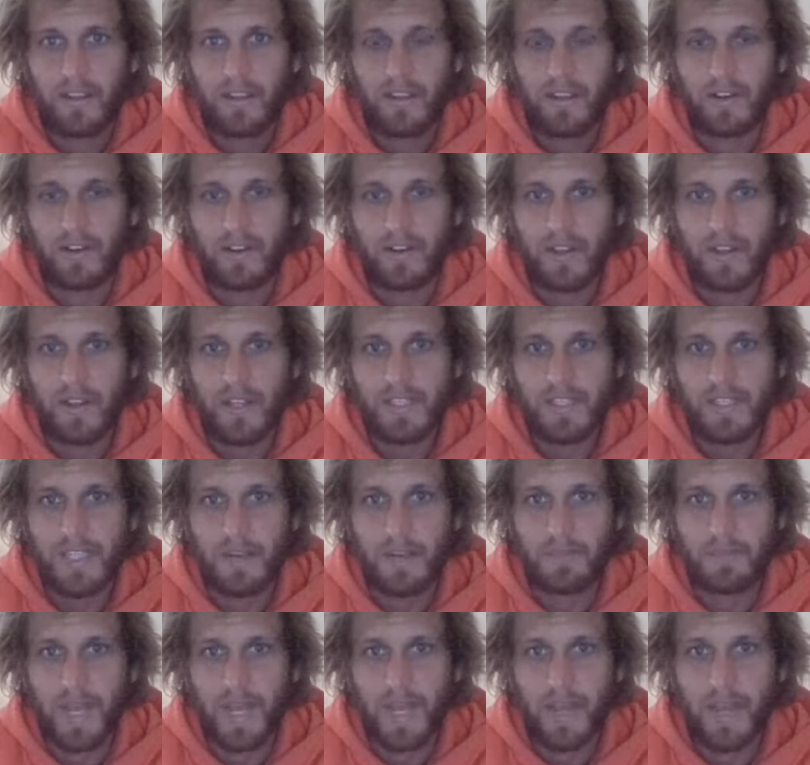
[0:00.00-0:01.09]
You know, he
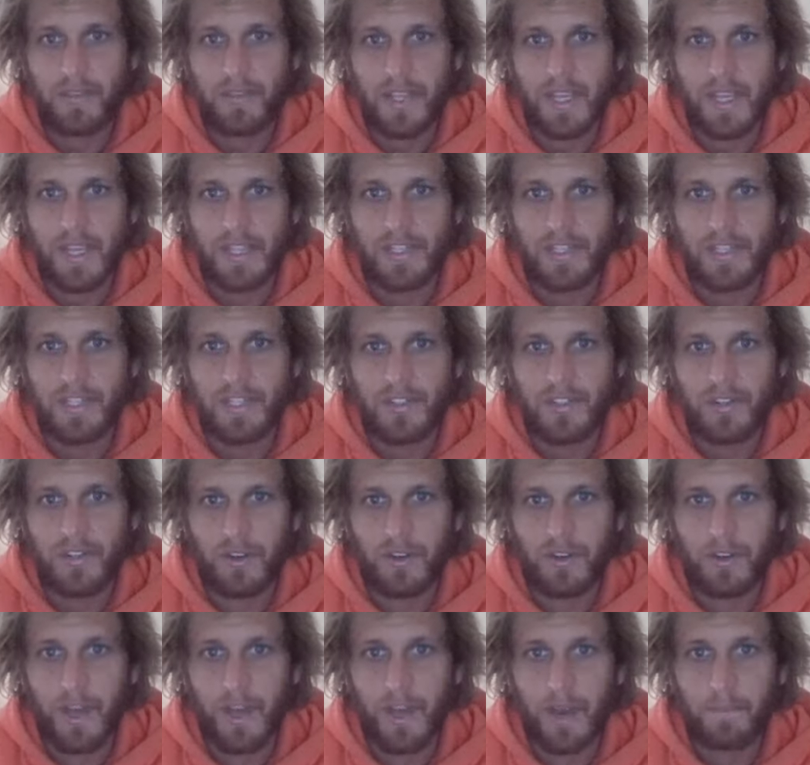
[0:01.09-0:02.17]
said about the
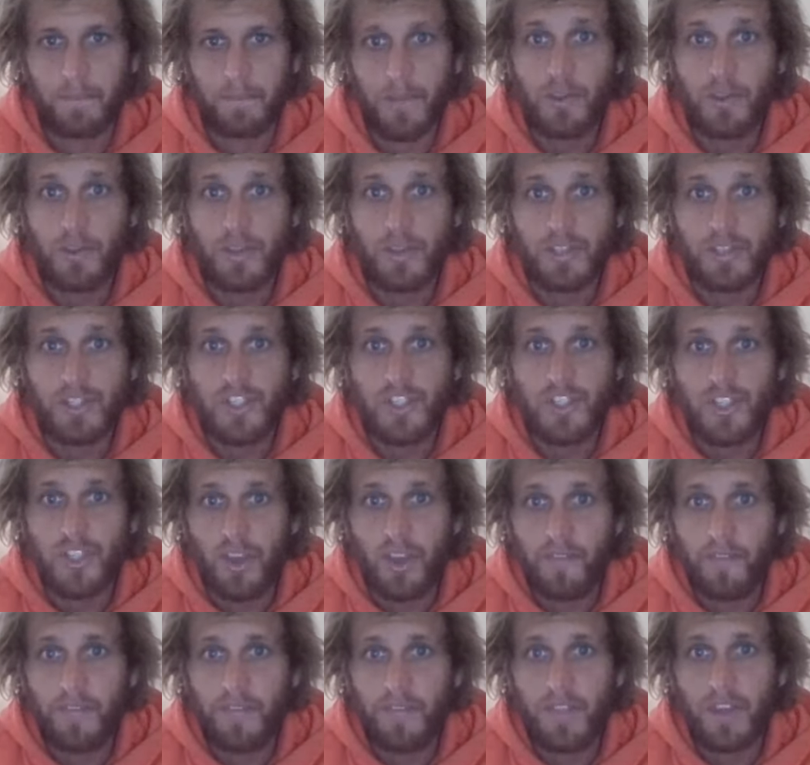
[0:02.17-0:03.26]
eschaton, um, you can
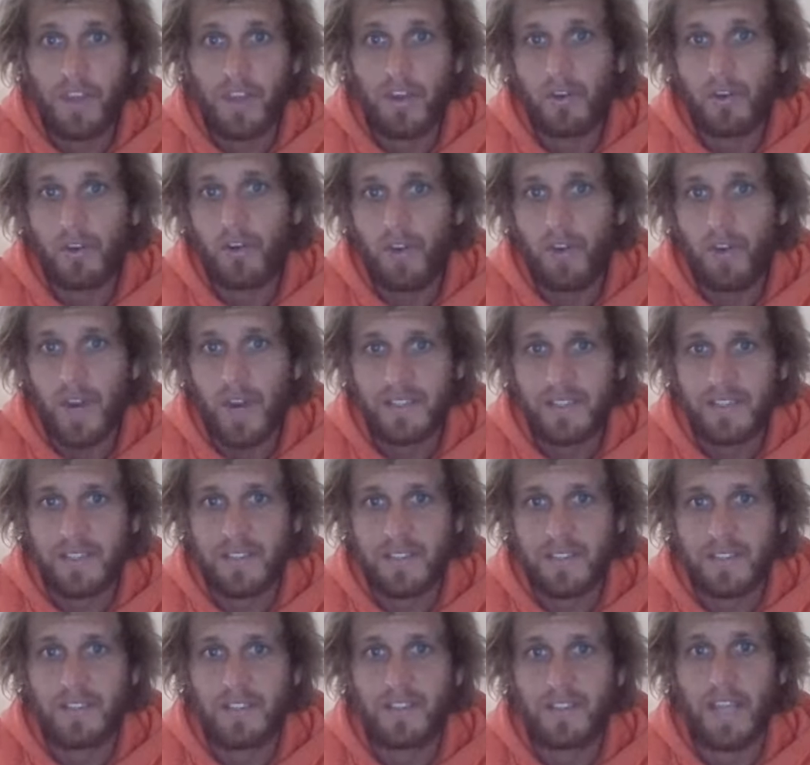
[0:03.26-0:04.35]
surf the
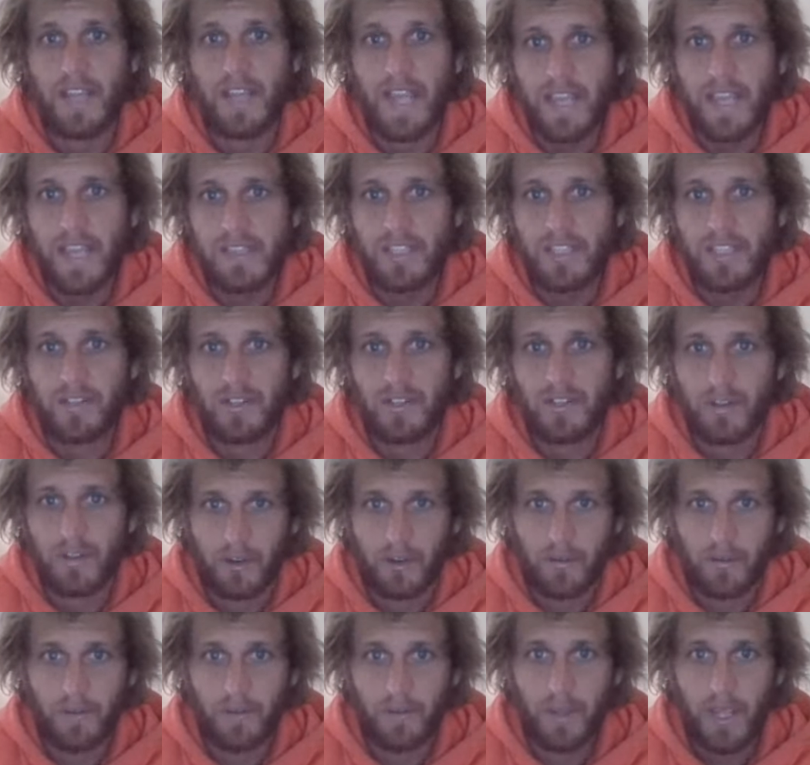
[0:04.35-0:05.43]
concrescence to the
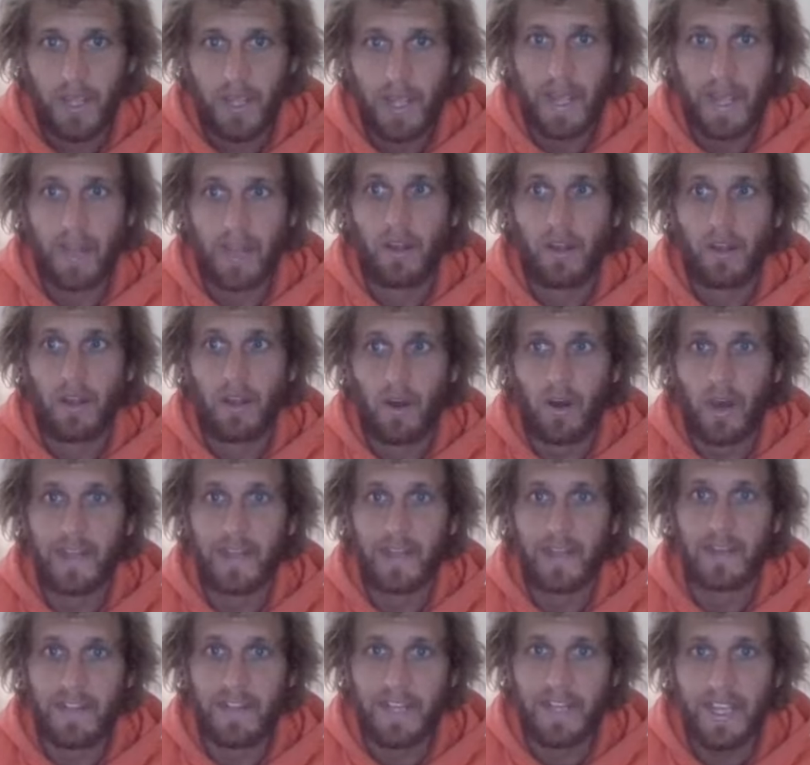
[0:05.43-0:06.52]
eschaton. And
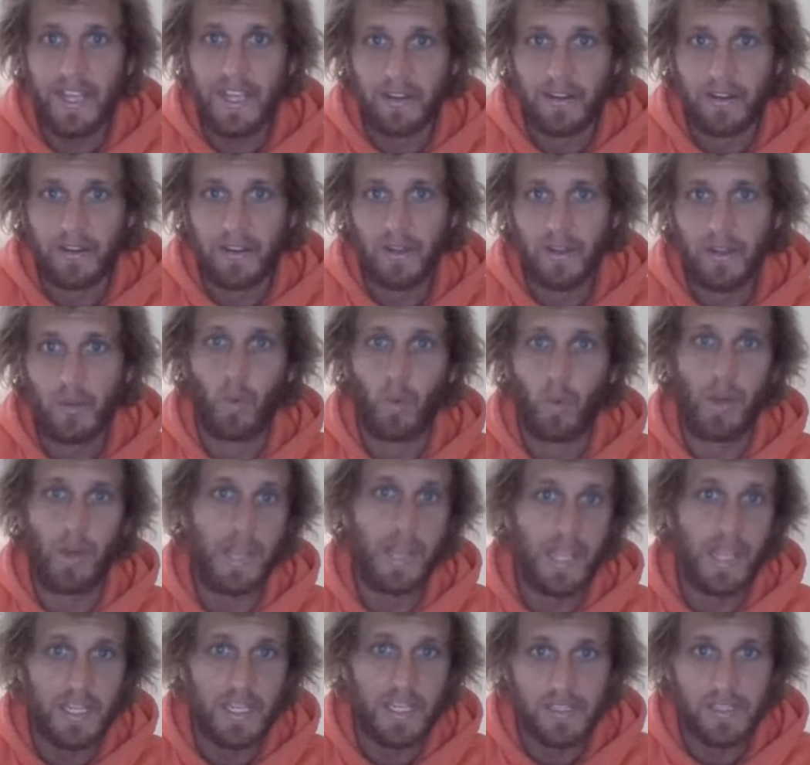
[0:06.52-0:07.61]
I did what
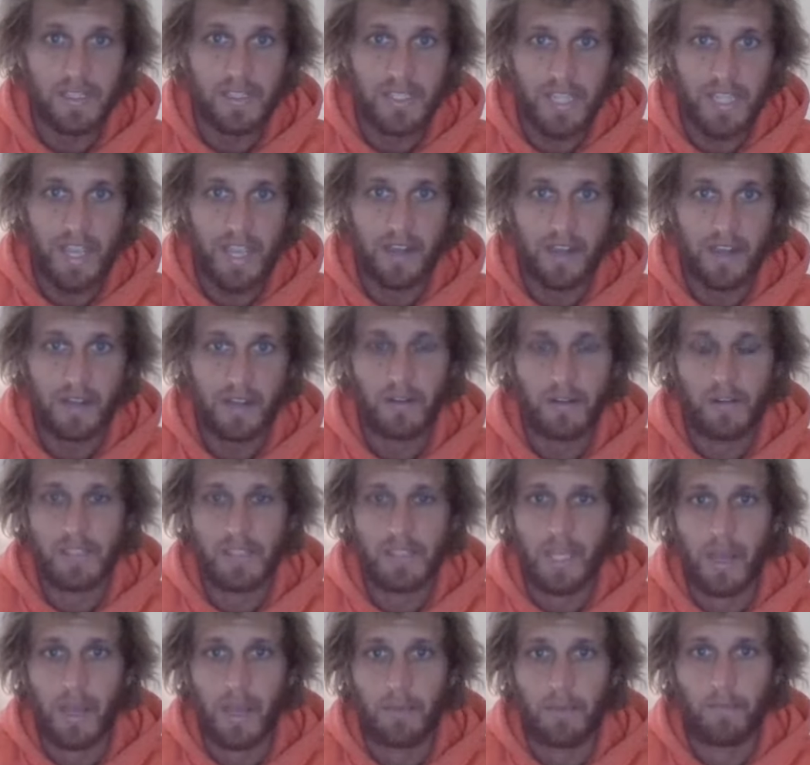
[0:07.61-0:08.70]
he said,
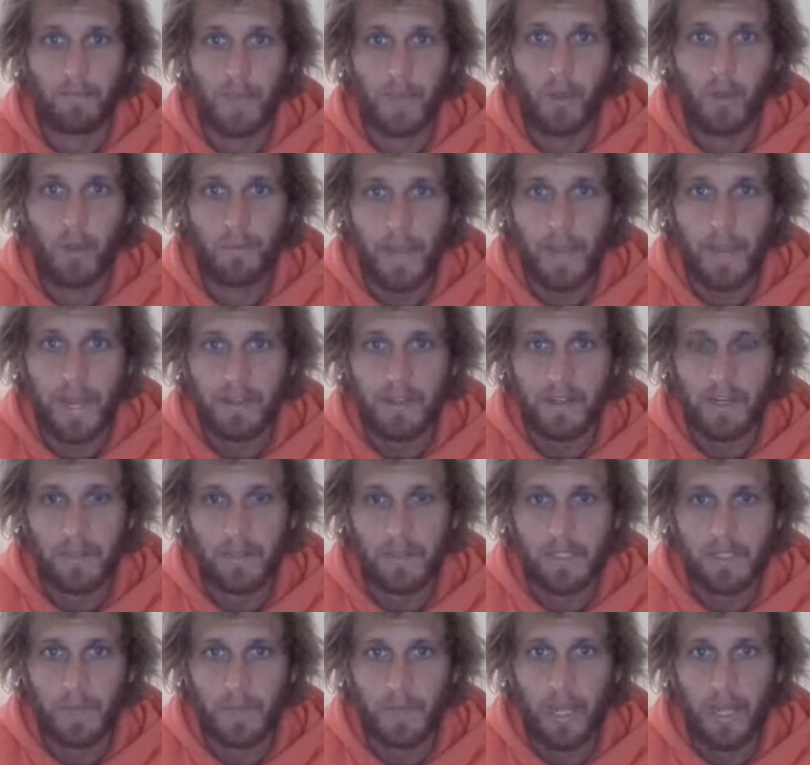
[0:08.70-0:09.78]
because um, old mate
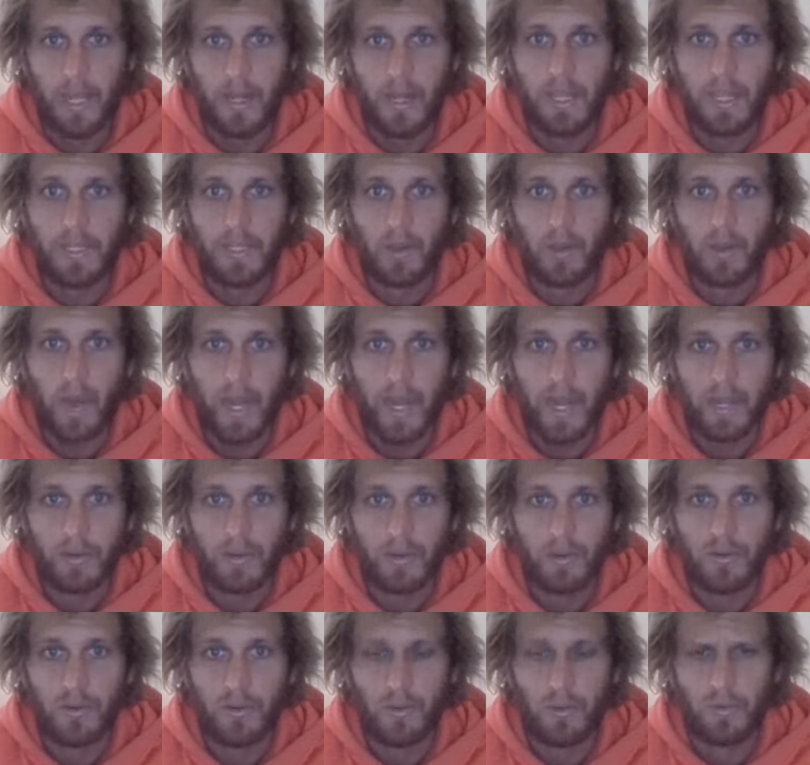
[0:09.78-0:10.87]
Terence McKenna, he died
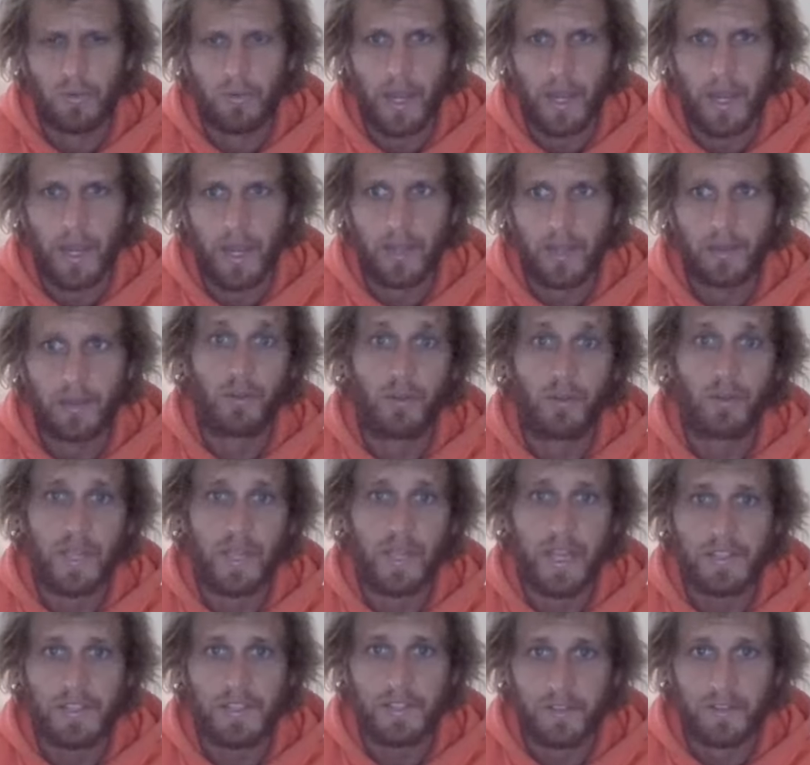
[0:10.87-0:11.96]
in two, uh,
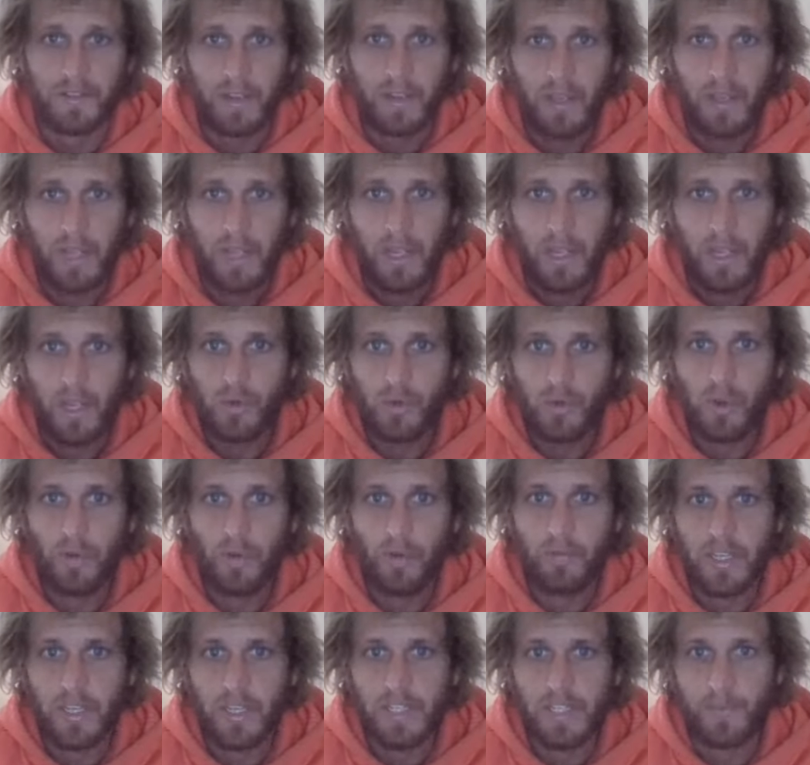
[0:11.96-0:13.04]
2000,
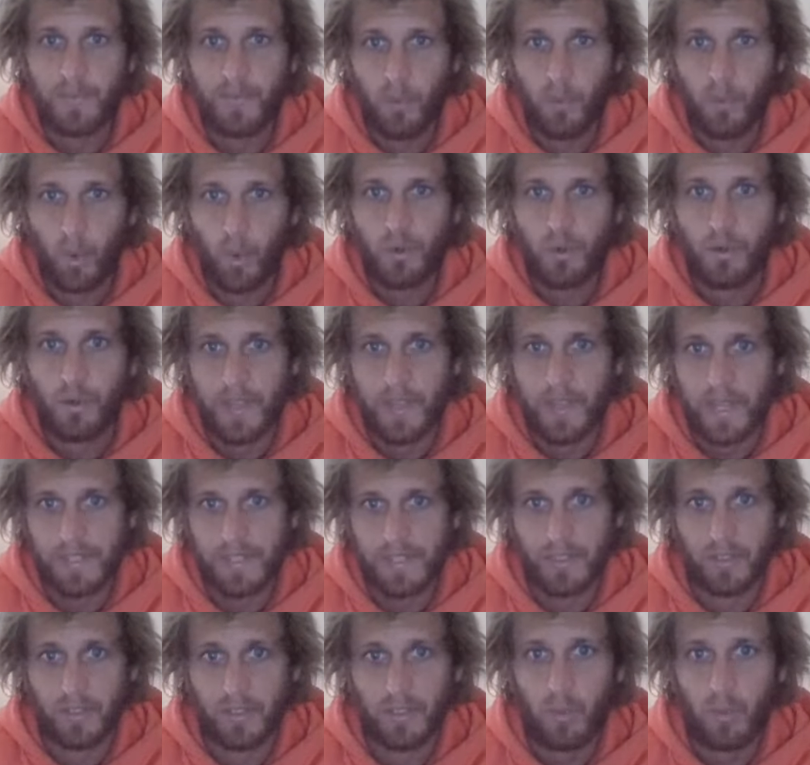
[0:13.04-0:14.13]
12 years before
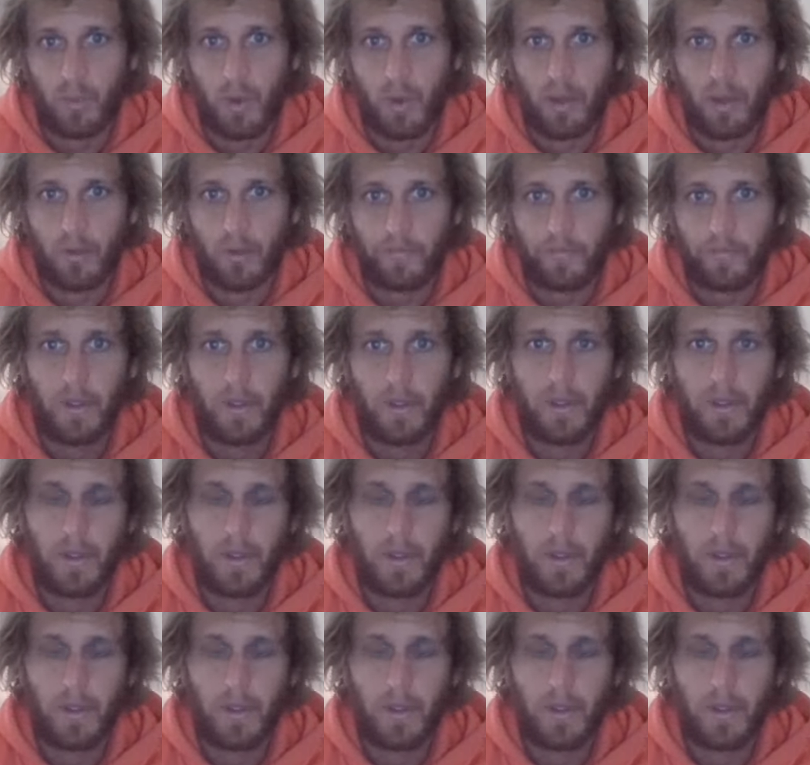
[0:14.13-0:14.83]
2012.